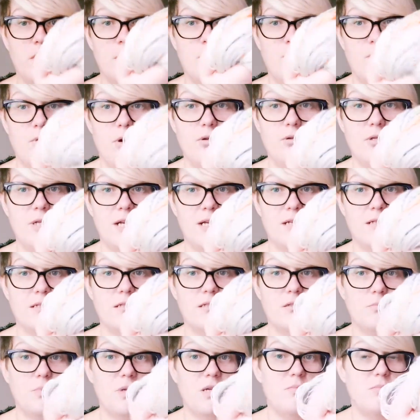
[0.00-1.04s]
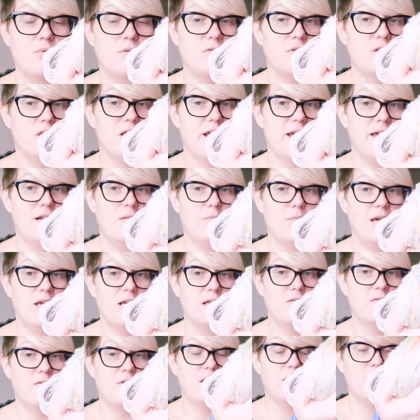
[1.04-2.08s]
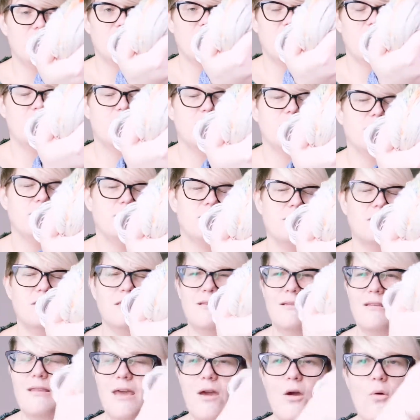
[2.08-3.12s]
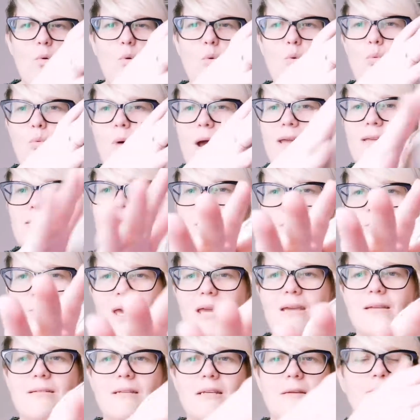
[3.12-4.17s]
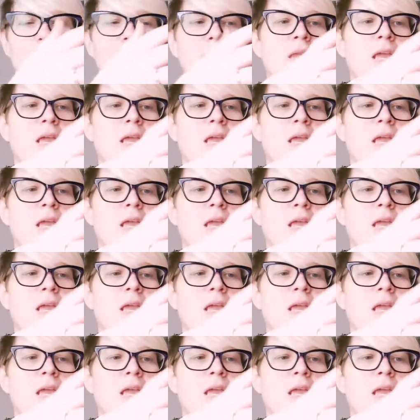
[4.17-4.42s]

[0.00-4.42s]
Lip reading: projects that people have shared made of this, and they're always amazing.